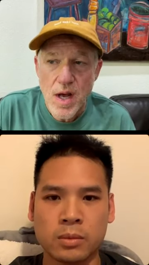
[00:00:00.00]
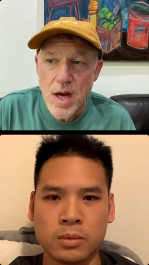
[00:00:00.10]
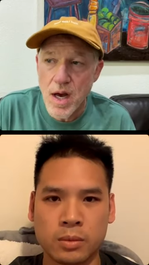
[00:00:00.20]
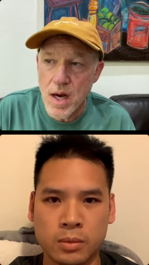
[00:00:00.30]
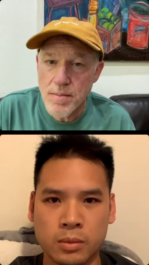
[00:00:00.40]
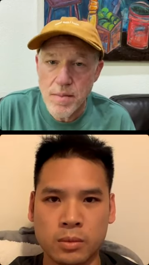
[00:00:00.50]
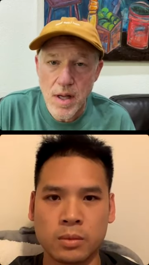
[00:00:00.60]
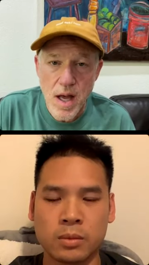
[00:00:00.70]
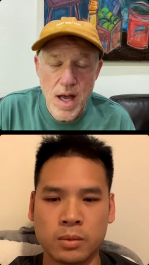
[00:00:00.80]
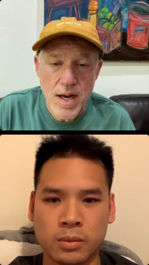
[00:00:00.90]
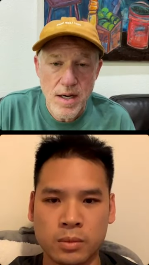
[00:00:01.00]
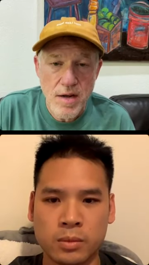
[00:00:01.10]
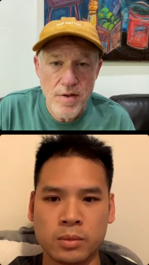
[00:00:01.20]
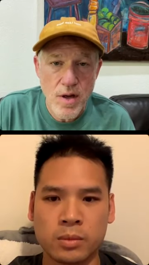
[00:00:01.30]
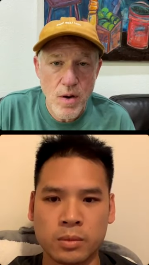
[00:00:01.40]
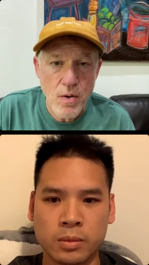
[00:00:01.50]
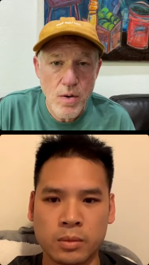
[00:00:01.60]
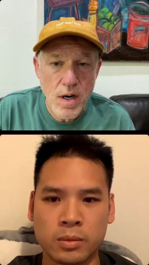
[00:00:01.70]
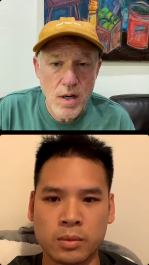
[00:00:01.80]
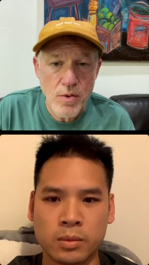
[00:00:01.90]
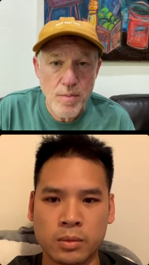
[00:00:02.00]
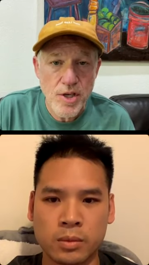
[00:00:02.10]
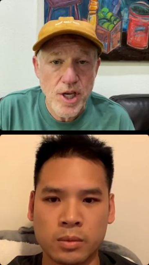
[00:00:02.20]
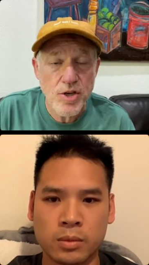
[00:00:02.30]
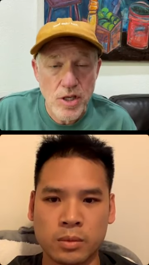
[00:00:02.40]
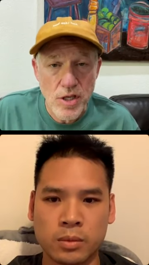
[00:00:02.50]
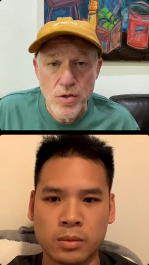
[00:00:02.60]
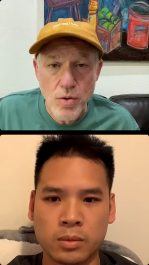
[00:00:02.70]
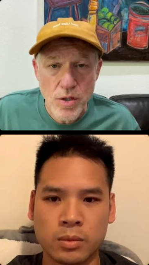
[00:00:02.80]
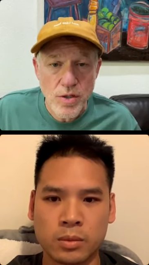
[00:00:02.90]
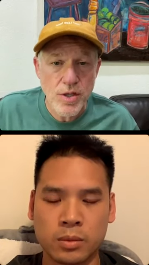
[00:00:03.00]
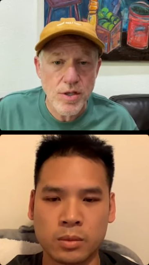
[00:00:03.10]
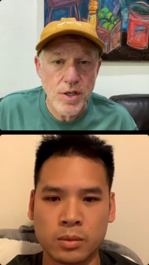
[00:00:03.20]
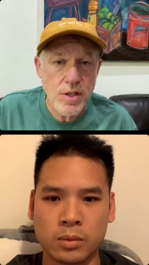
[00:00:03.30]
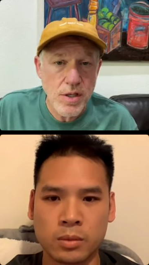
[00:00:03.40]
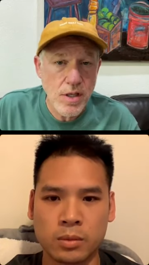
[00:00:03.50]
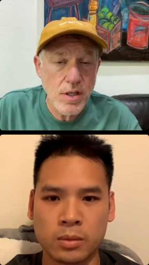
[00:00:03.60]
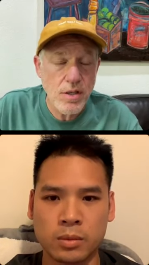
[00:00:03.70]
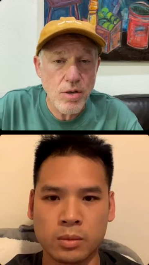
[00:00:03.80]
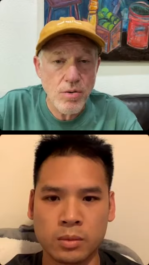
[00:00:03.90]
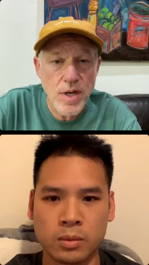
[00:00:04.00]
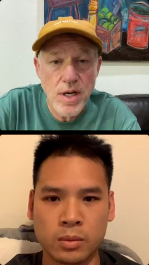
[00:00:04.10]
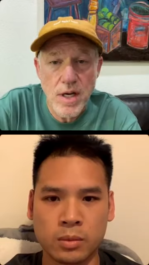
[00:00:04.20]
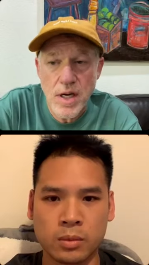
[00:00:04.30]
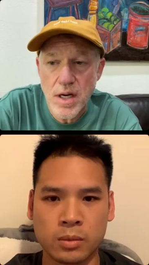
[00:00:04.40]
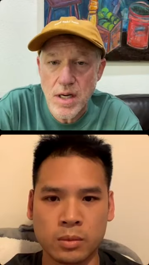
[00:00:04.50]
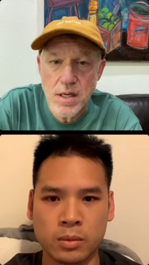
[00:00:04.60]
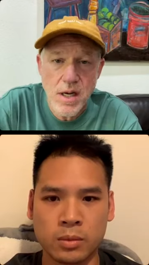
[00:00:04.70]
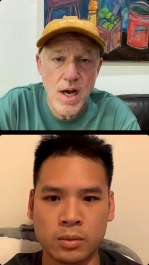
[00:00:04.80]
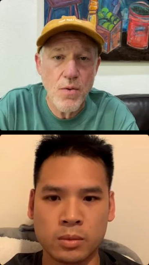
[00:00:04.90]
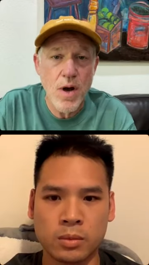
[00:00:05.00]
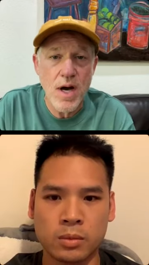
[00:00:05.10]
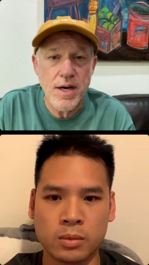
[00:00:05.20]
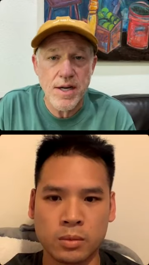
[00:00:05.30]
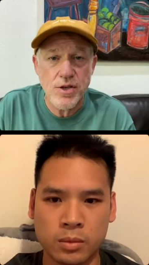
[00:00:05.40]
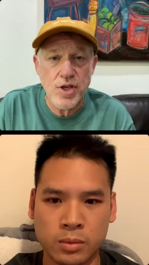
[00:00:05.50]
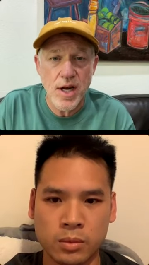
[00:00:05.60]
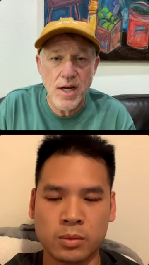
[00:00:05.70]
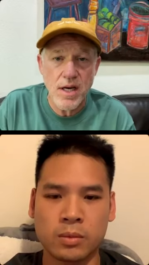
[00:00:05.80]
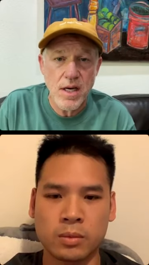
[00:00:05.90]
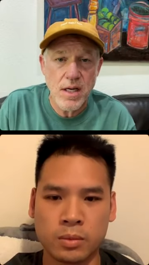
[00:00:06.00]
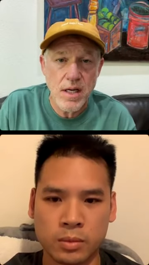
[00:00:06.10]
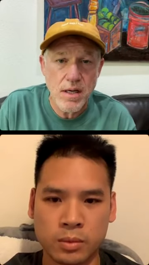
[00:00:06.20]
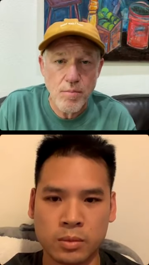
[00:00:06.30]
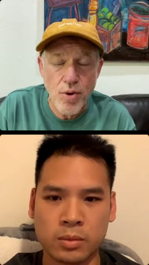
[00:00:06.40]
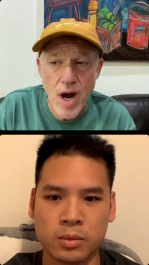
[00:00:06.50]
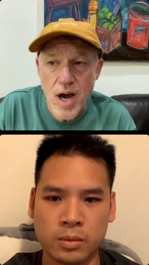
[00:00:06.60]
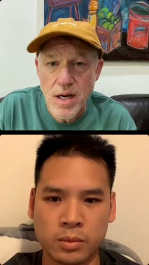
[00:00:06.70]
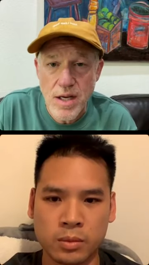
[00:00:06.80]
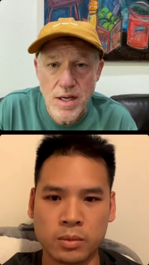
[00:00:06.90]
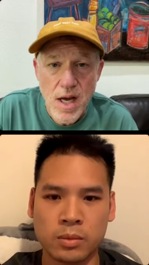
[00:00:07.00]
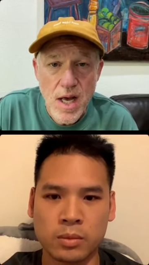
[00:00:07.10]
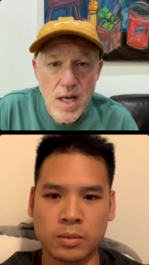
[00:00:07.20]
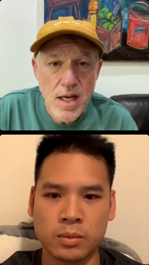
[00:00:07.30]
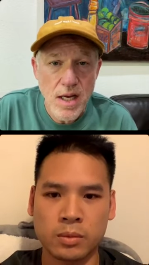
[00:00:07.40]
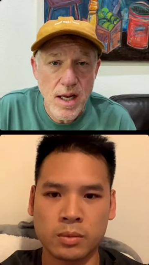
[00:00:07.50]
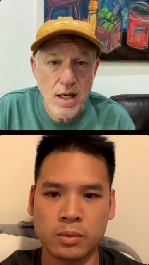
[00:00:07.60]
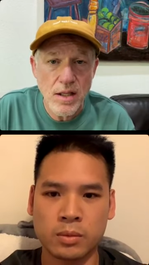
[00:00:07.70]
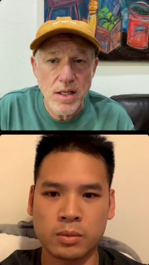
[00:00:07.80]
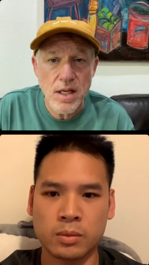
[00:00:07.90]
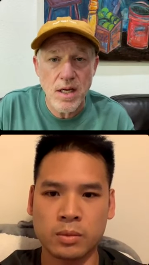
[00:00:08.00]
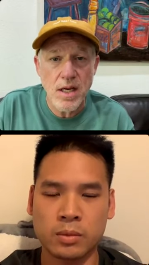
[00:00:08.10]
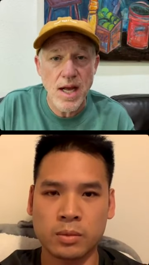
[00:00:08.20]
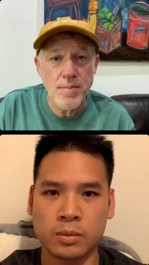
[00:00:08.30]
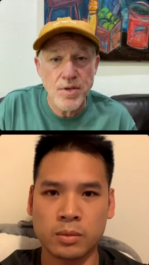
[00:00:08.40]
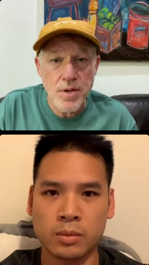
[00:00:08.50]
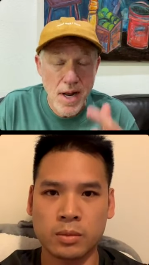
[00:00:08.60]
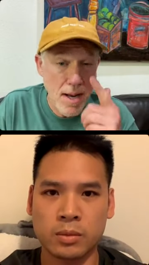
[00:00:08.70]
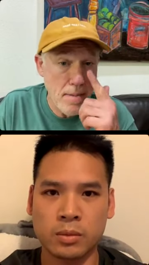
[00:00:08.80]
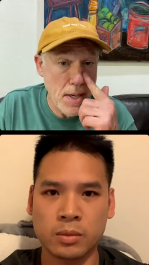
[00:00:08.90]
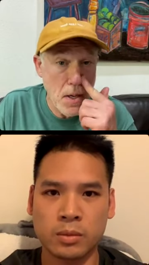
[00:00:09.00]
Speaker 1: Um, and even though uh, we've been teaching these courses in, in Korea and in Taiwan and in China and in Prague and in England and in Amsterdam and